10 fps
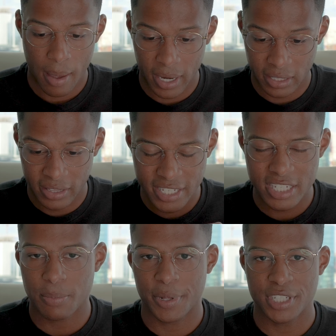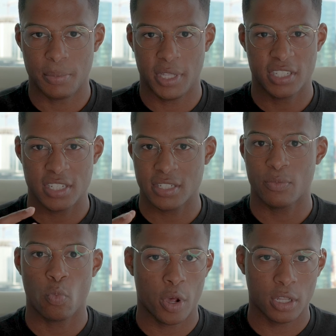I mean, this is the place to be. This is
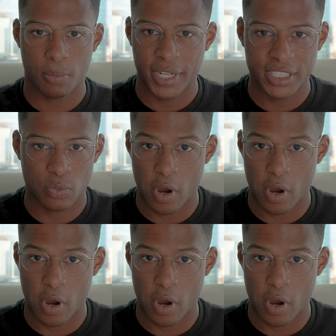one of the places